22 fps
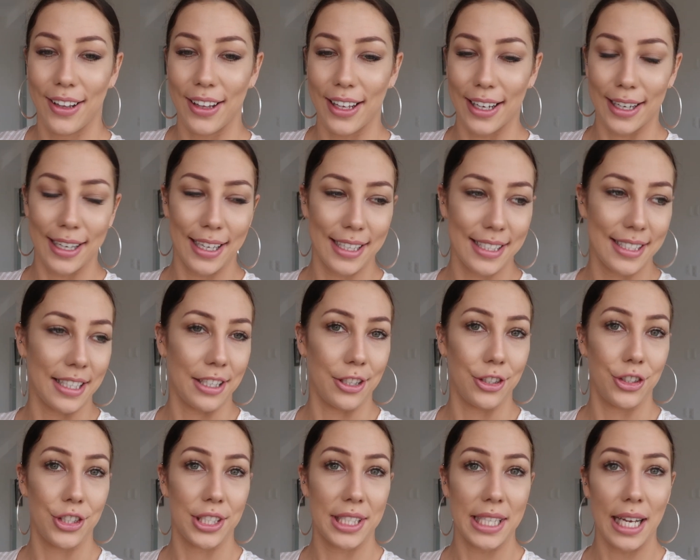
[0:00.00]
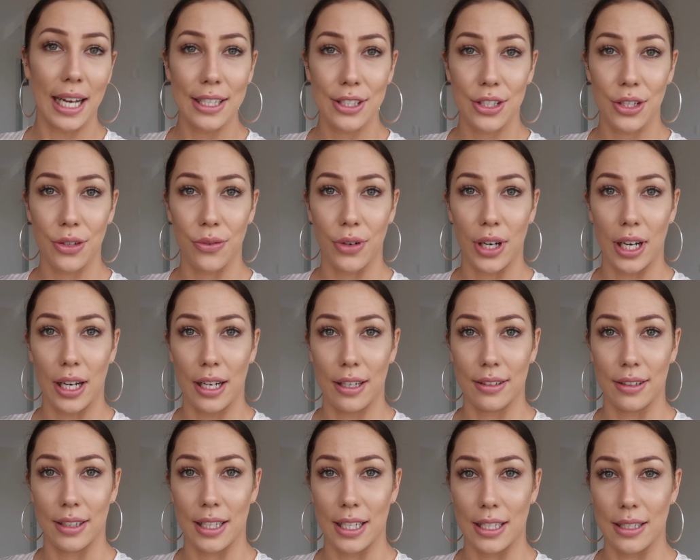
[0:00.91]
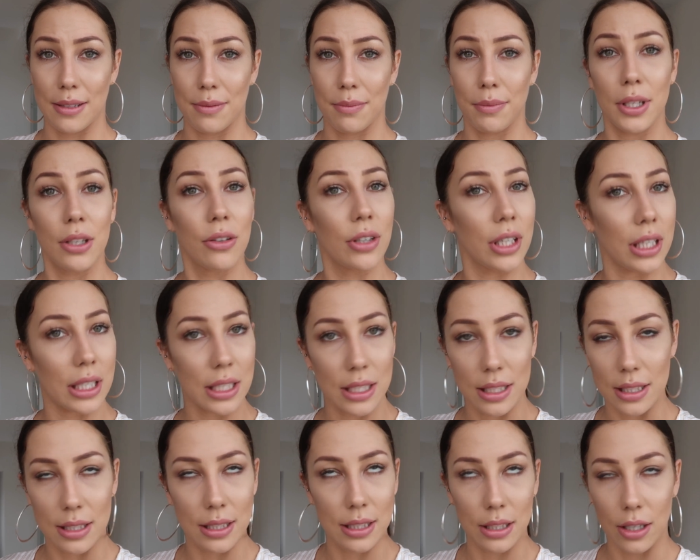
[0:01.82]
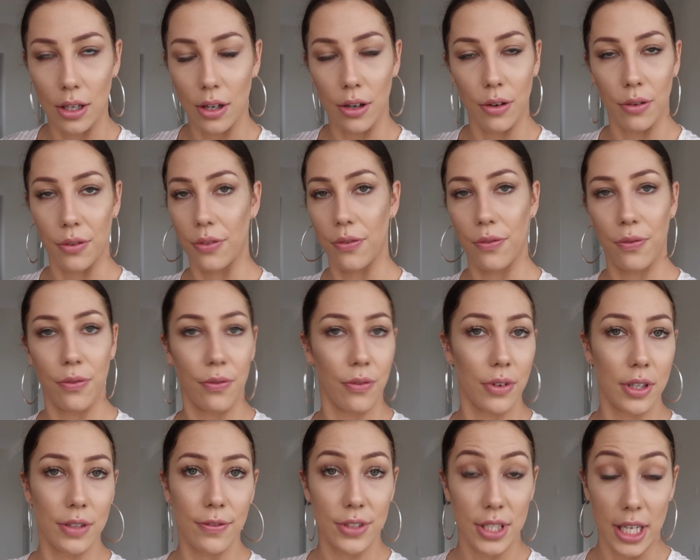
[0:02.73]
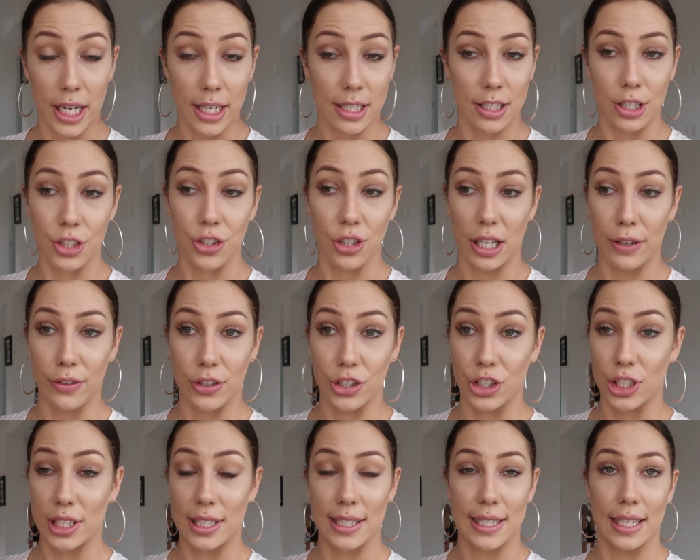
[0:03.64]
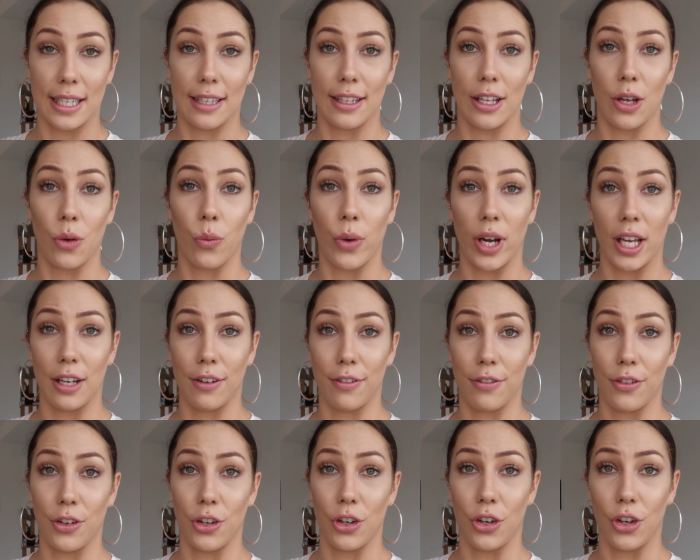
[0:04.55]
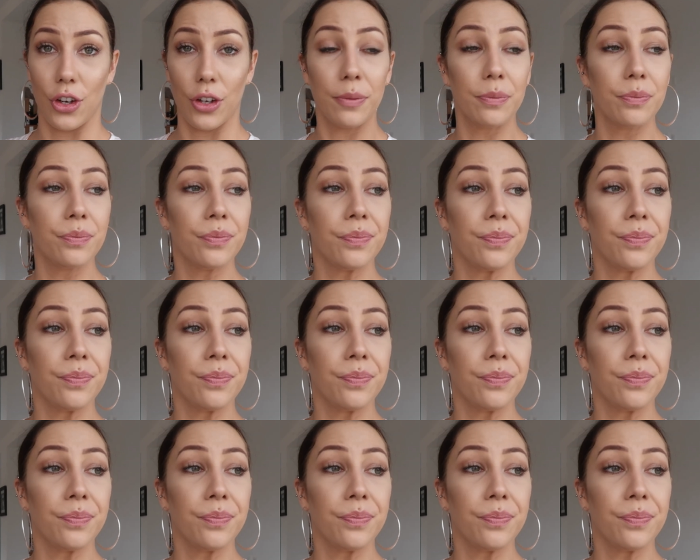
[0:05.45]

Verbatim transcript: like I said, just ask around. There's millions of taxi drivers just sitting there waiting for you.